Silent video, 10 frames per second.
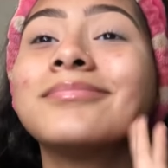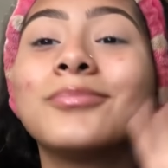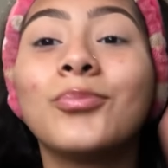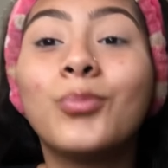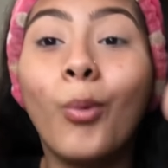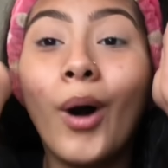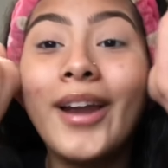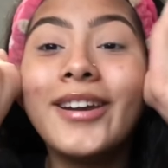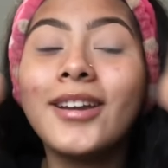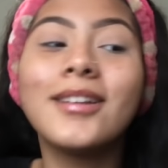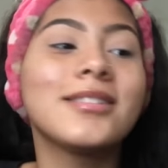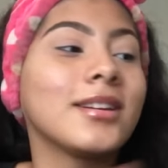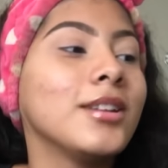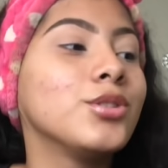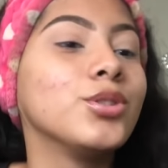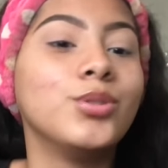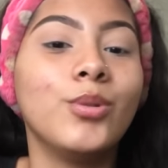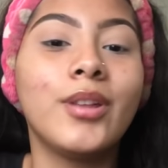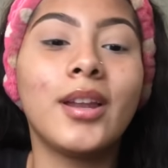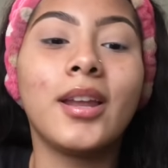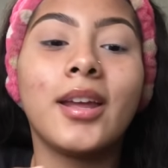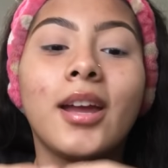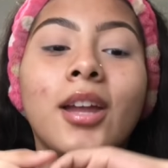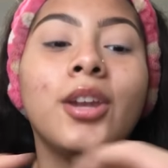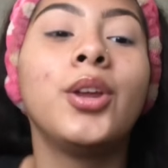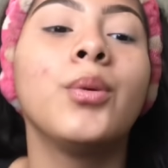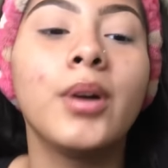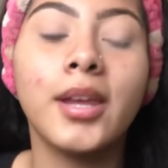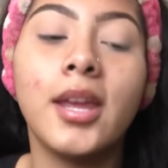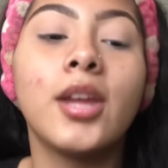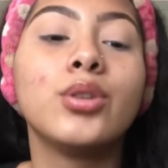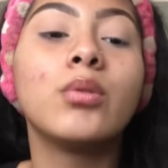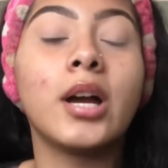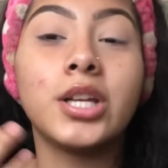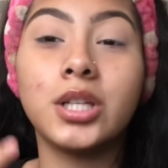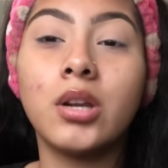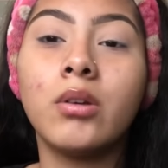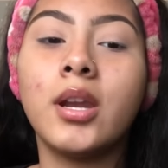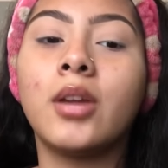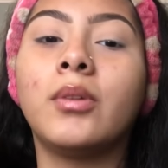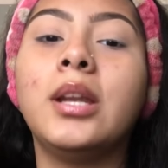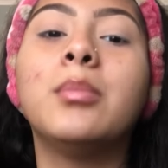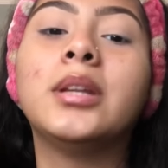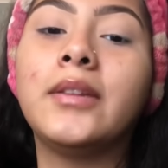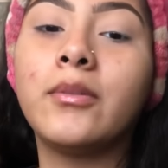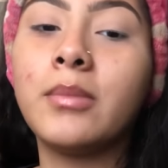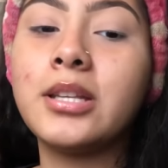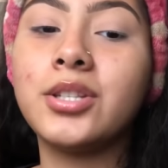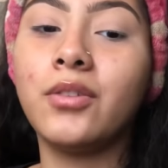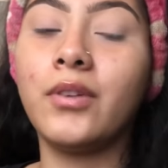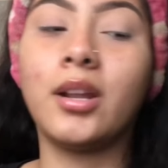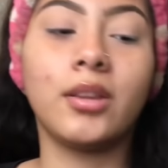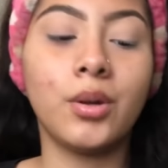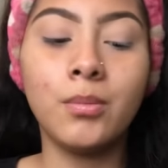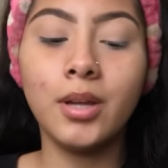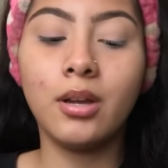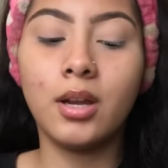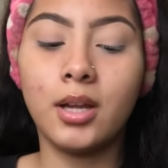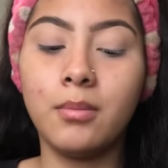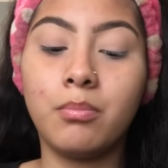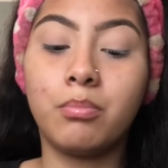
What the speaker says: Why did I decide to do that? I knew I can do eyeshadow, and I really believe in myself, and I thought, oh my god, I can